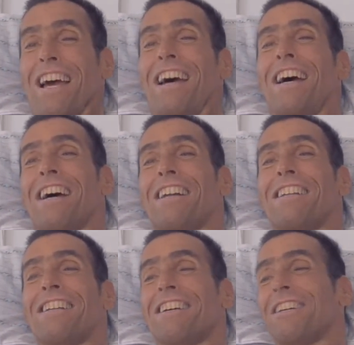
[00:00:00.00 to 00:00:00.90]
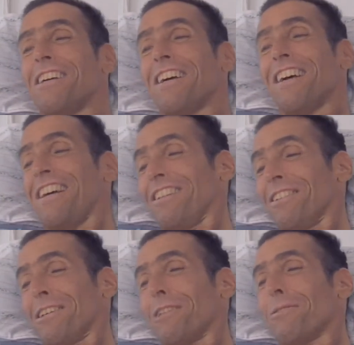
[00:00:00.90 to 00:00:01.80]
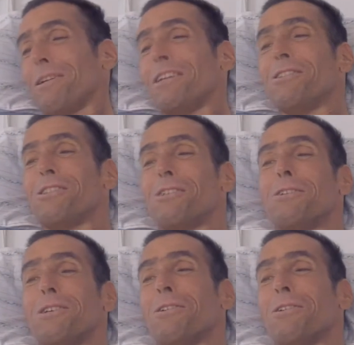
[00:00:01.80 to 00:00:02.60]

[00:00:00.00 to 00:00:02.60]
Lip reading: and looking the way you do,